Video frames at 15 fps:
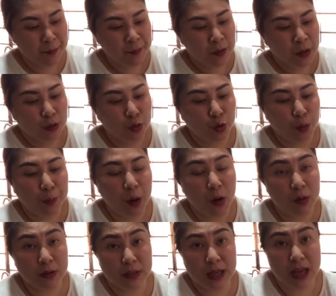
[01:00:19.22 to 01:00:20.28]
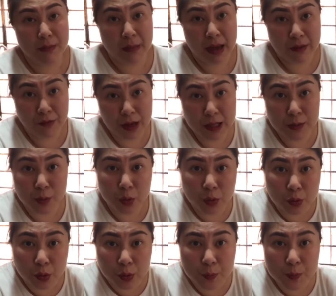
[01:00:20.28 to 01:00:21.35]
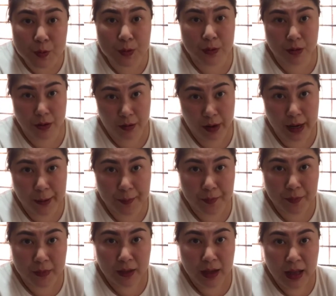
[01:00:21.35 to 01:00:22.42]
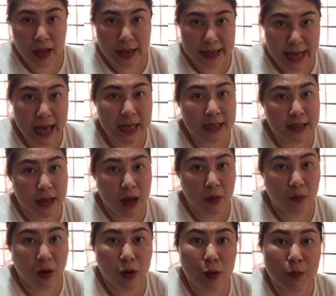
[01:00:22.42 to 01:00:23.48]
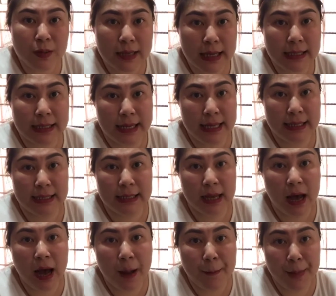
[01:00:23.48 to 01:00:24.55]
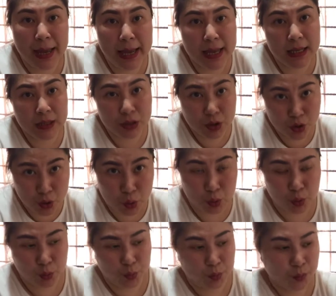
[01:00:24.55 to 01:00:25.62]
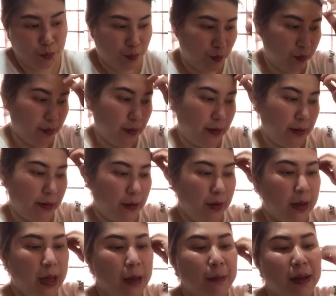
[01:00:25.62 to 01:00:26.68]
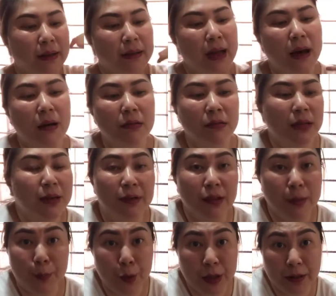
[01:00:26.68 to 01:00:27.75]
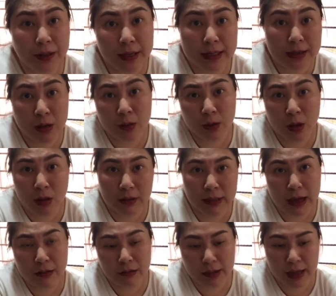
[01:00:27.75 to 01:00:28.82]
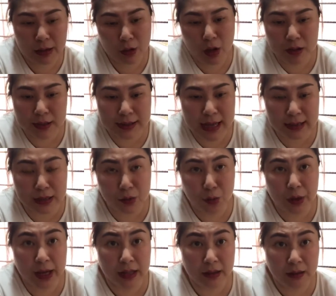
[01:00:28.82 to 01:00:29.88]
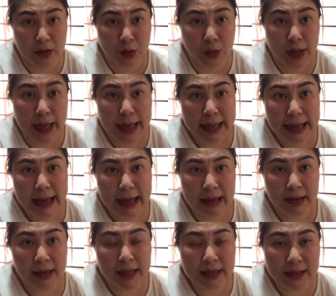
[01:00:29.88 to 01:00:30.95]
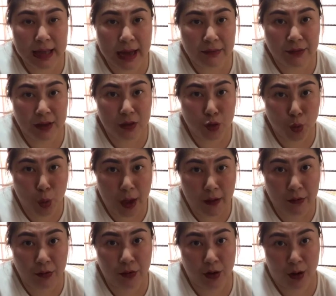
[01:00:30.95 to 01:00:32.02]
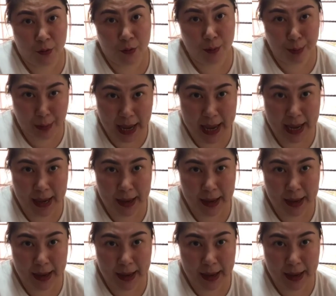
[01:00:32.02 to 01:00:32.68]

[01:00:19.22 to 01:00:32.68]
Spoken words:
Do post in my Facebook groups. All right, yes, volume 6 is coming soon. Okay, but now even the printer is on lockdown. They are not starting work until at least after 12th of May.